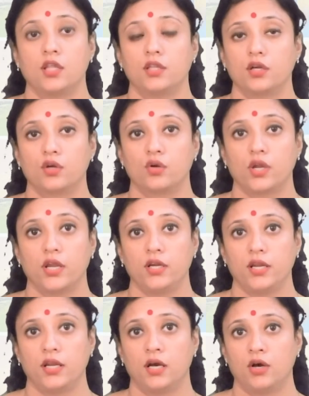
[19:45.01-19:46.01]

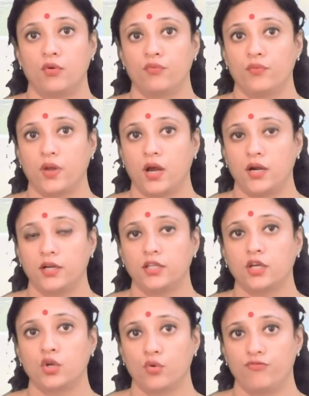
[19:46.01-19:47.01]
Under
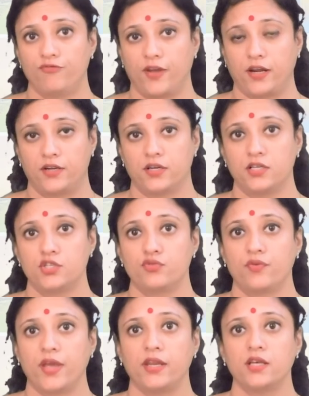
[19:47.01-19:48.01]
the group factors,
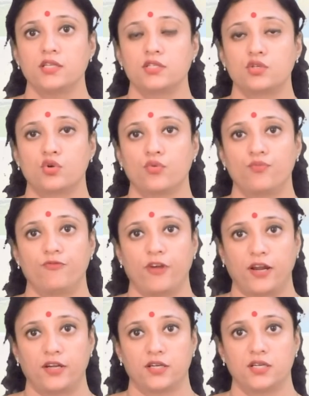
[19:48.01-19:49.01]
various group
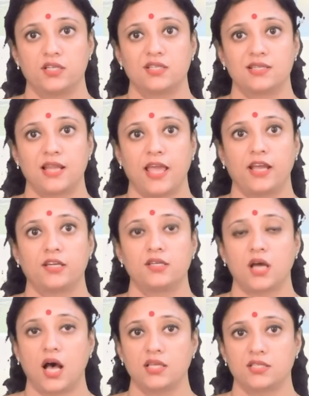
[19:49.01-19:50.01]
factors like
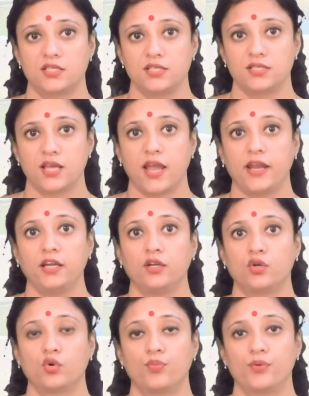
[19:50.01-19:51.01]
task design,
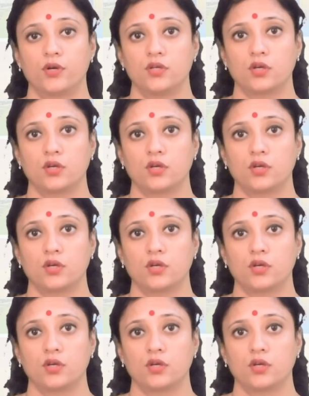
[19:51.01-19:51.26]
group